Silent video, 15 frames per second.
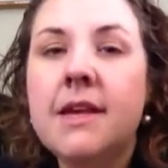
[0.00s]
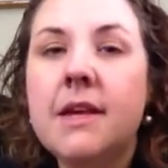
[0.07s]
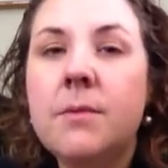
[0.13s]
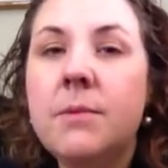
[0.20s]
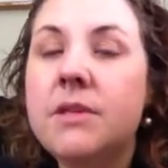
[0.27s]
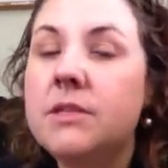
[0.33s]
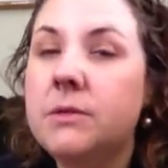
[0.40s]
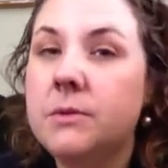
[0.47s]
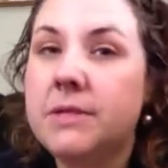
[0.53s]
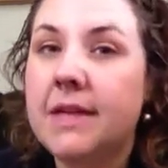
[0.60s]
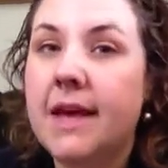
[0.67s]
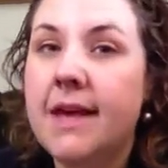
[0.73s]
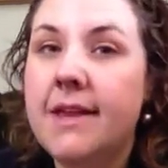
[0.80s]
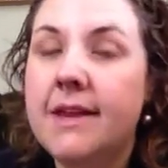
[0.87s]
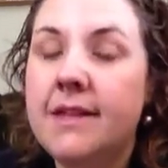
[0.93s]
commits
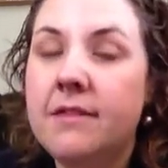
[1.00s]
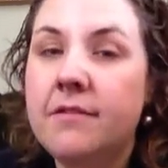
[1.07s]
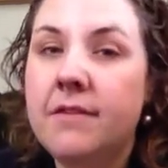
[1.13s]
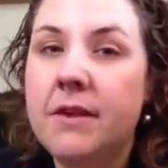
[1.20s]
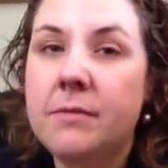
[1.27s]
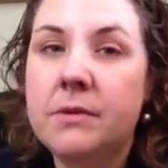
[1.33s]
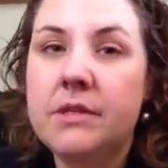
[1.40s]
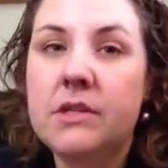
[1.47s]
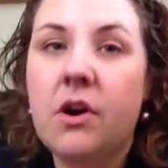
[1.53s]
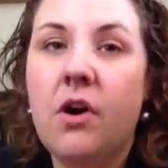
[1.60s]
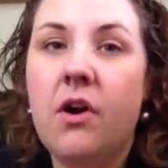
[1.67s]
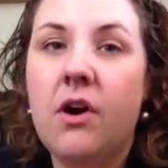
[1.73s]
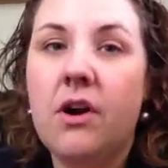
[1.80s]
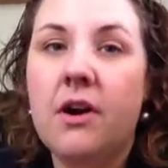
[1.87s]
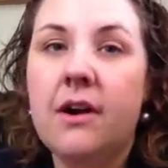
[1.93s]
suicide in the family's
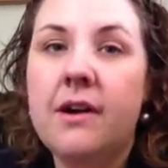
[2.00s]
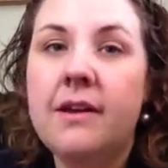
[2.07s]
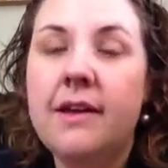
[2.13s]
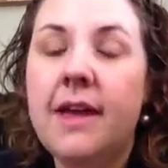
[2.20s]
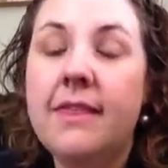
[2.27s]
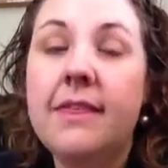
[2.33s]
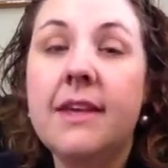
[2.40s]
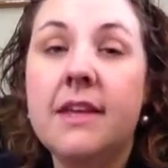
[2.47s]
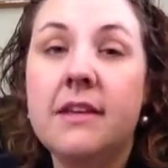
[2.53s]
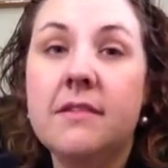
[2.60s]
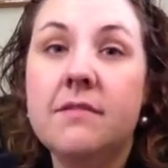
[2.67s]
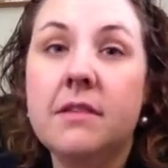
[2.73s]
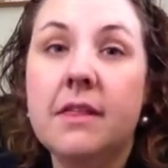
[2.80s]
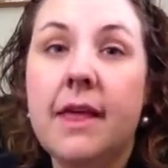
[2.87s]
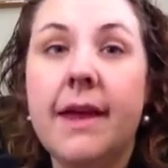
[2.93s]
car at the end
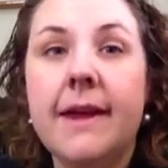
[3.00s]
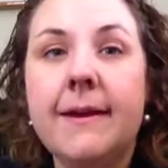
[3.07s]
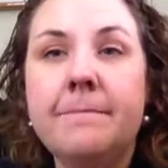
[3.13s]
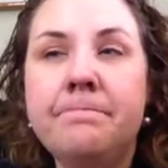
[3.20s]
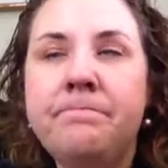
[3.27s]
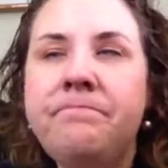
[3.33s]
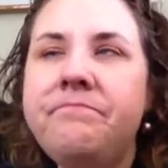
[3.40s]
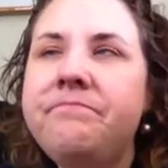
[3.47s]
of the lane.